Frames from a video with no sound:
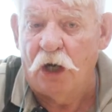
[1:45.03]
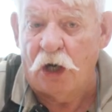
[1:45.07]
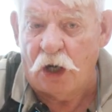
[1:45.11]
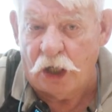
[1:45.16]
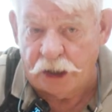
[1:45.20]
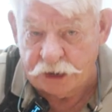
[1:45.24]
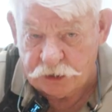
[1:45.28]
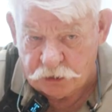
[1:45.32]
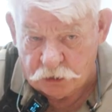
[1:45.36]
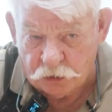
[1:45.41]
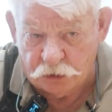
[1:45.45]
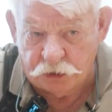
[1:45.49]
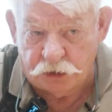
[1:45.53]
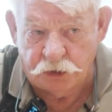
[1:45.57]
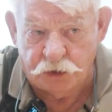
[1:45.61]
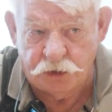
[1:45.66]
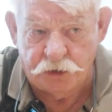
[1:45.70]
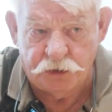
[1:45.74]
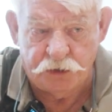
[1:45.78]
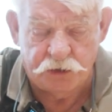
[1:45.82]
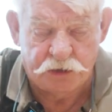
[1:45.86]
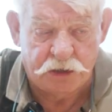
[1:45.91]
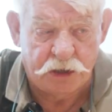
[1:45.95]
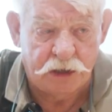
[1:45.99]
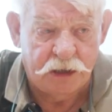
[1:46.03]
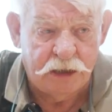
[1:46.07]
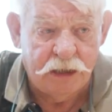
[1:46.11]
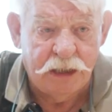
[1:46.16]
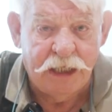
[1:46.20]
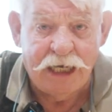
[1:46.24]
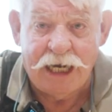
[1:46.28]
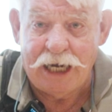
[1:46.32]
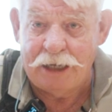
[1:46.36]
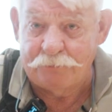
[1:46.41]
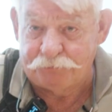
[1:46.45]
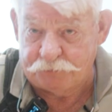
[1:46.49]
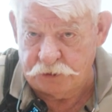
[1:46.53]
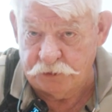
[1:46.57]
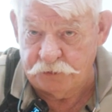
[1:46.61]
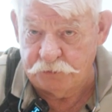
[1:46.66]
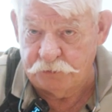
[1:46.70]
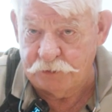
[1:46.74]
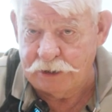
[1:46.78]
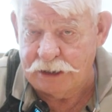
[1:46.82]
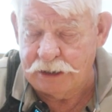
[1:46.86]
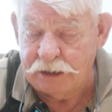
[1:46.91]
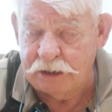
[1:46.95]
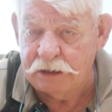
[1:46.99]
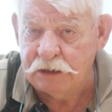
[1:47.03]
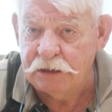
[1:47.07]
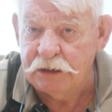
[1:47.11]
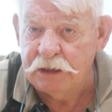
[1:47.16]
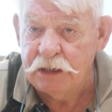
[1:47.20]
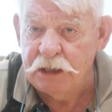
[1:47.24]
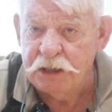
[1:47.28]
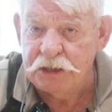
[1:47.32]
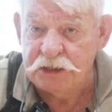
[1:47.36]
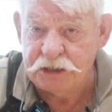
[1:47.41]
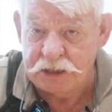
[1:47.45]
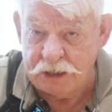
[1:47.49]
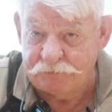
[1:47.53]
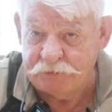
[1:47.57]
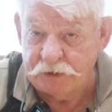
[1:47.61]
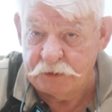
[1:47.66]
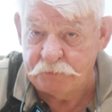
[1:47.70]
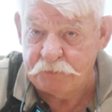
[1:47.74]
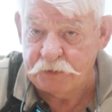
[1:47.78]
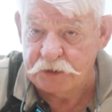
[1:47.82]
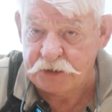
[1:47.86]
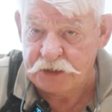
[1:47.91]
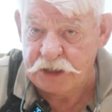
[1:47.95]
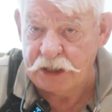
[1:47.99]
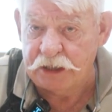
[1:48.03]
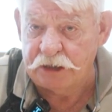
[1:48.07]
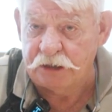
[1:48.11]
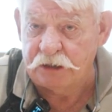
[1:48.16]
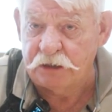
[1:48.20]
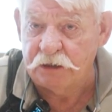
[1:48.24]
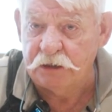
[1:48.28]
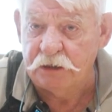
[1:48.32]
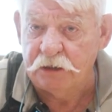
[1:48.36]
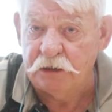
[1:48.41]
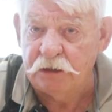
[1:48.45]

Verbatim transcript: I could lose up to 70%.